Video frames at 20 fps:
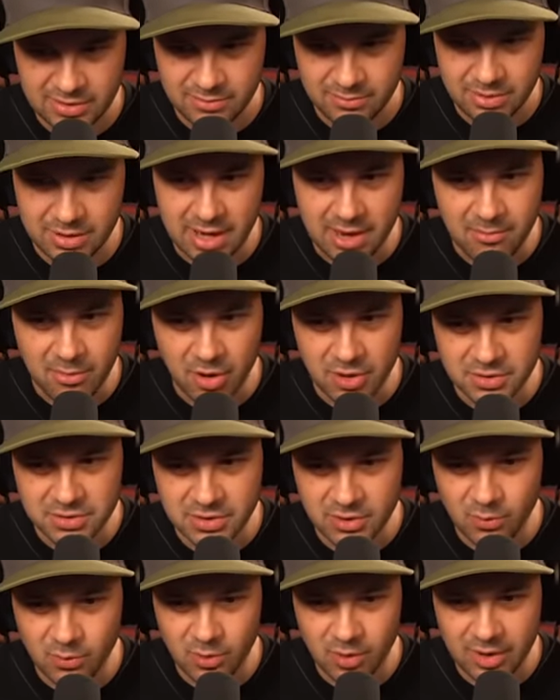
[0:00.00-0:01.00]
But I'm
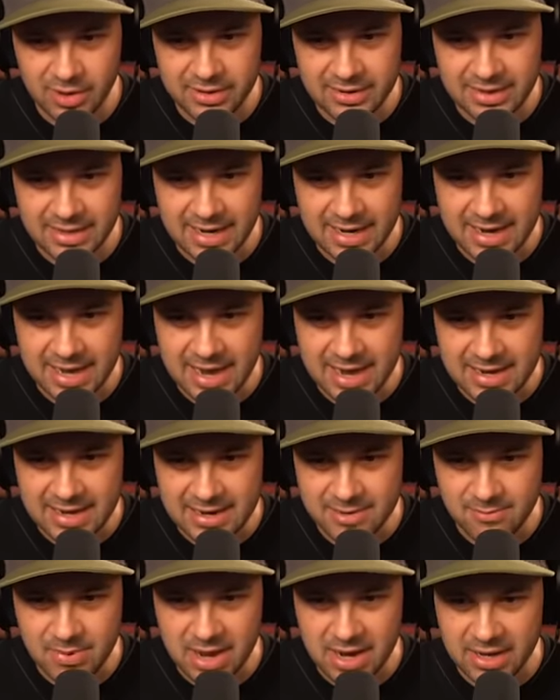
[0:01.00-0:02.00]
also worried that I can't
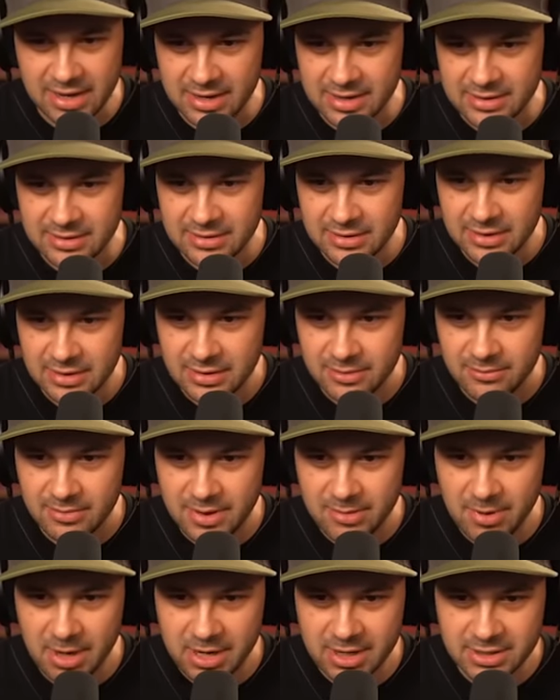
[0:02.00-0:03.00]
get back in.
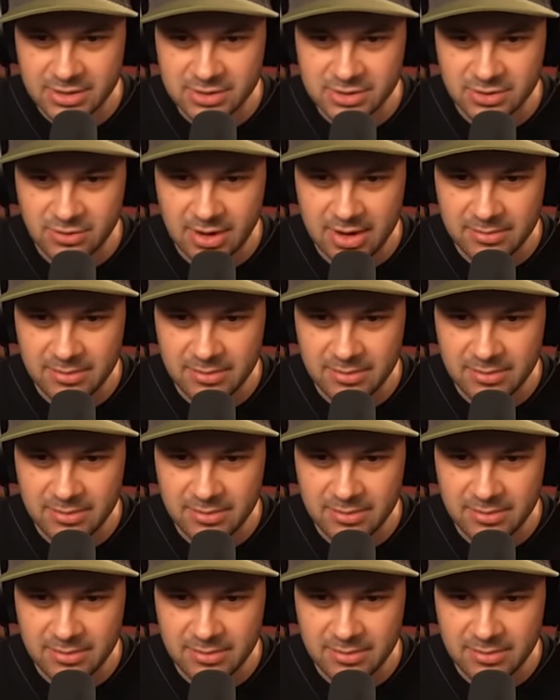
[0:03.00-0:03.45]
Maybe I can just grab